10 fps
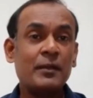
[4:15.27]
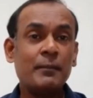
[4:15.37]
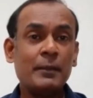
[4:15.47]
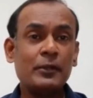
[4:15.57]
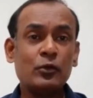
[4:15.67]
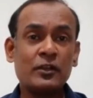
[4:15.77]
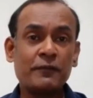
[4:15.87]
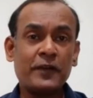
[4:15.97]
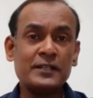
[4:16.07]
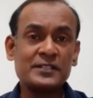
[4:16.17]
Maybe you
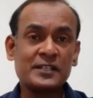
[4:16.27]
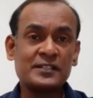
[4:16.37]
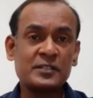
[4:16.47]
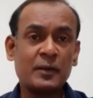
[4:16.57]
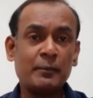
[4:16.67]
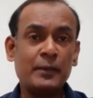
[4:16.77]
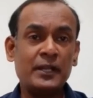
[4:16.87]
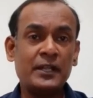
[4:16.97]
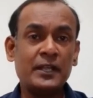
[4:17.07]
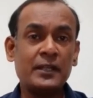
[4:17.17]
define success by
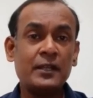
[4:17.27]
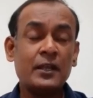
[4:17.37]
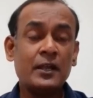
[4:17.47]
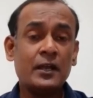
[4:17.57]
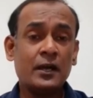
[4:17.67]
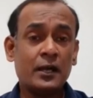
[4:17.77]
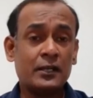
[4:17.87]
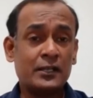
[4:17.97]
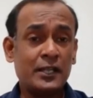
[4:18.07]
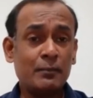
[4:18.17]
meeting
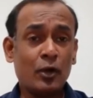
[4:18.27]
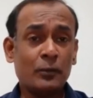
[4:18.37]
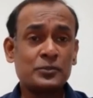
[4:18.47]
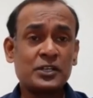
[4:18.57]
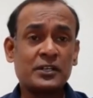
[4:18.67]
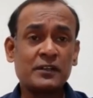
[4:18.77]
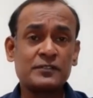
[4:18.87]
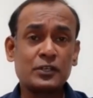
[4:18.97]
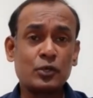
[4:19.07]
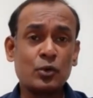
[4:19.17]
team
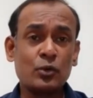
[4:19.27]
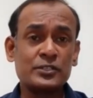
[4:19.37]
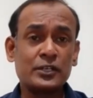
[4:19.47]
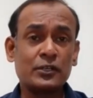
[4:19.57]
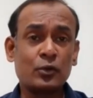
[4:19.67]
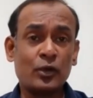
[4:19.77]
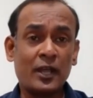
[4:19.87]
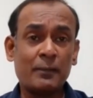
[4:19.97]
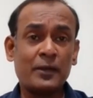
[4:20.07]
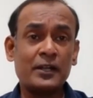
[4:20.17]
objectives and goals and
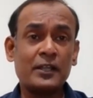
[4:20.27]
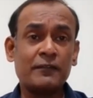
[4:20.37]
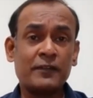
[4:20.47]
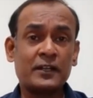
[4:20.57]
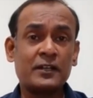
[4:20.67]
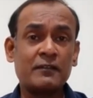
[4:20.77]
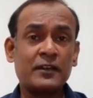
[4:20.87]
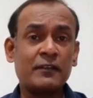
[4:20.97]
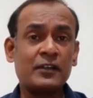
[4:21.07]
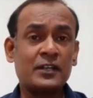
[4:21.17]
collaborating
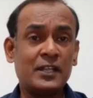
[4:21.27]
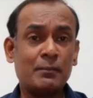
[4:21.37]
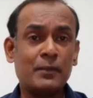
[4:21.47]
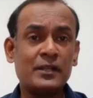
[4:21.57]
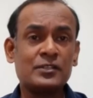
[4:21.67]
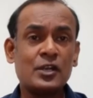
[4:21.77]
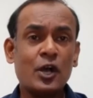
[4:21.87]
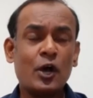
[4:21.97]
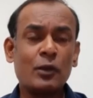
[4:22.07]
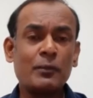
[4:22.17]
effectively with teammates,
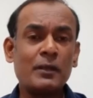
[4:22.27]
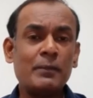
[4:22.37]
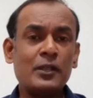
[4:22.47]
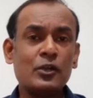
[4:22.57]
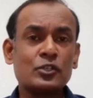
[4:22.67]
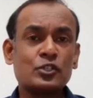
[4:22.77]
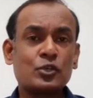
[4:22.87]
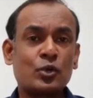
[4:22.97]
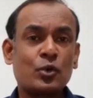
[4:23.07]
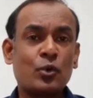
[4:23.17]
or maybe your
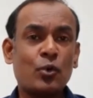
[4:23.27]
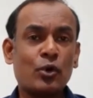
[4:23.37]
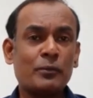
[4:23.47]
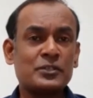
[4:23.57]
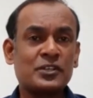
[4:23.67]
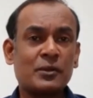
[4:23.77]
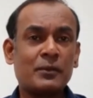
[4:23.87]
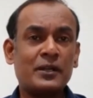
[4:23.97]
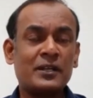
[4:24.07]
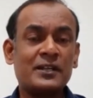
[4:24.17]
score
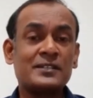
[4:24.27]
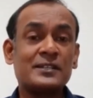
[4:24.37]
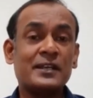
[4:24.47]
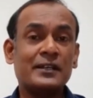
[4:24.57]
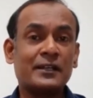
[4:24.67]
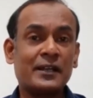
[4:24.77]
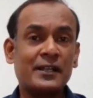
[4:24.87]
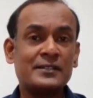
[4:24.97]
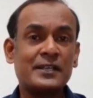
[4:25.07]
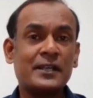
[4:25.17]
measurement is
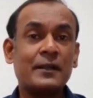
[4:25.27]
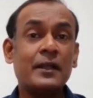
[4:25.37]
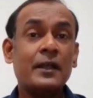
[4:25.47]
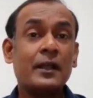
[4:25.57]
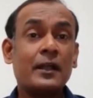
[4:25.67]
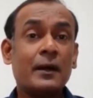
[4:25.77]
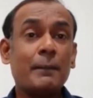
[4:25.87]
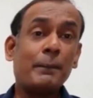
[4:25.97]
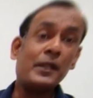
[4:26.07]
increasing company